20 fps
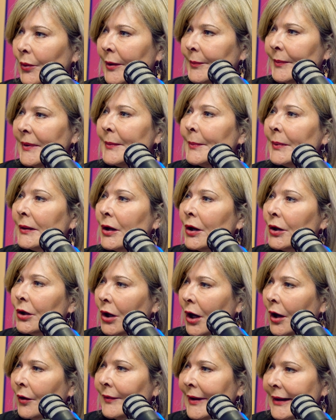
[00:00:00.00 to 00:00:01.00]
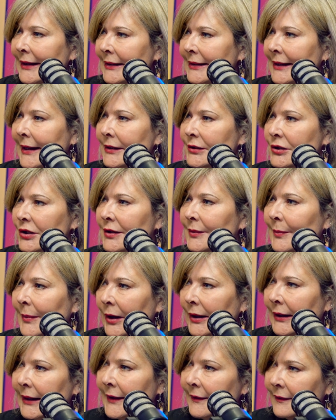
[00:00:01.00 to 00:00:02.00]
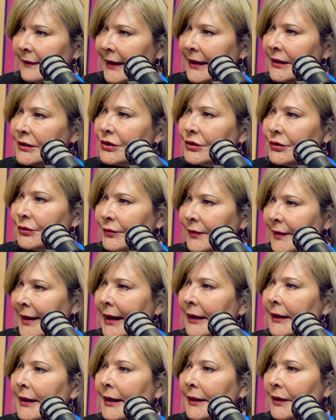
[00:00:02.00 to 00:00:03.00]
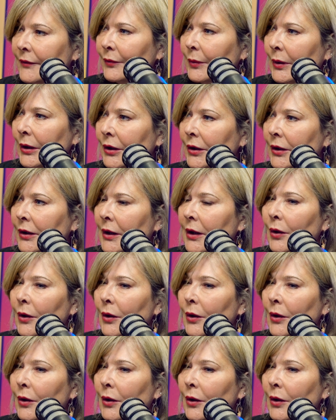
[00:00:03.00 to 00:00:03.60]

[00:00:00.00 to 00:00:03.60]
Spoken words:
where people are not ready to enter the market. They do that kind of work.